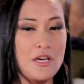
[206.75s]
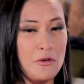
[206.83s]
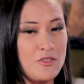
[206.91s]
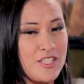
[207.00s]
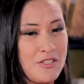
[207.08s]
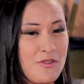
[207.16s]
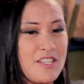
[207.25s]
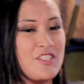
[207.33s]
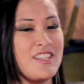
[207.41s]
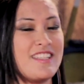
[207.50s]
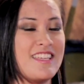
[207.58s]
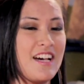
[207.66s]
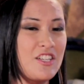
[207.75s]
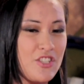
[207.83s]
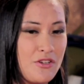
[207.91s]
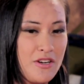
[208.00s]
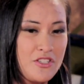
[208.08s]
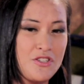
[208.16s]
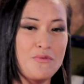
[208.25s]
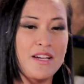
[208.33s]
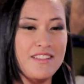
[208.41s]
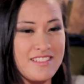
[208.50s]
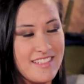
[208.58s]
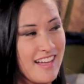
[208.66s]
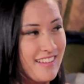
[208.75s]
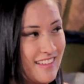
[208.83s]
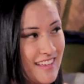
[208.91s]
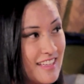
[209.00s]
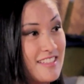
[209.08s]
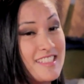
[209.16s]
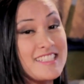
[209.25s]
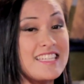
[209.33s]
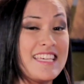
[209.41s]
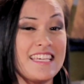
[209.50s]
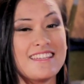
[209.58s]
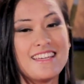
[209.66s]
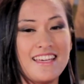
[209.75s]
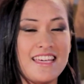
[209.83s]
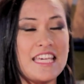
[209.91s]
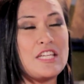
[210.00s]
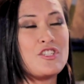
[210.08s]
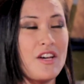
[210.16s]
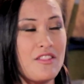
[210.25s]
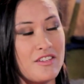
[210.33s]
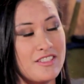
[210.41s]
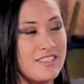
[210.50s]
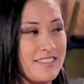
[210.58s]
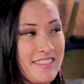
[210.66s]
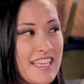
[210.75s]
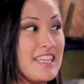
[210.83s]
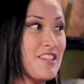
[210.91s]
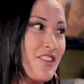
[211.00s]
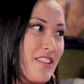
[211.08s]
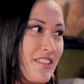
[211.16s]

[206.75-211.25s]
the old generation and the young generation reconciling and seeing mm-hmm. each other in mm-hmm. each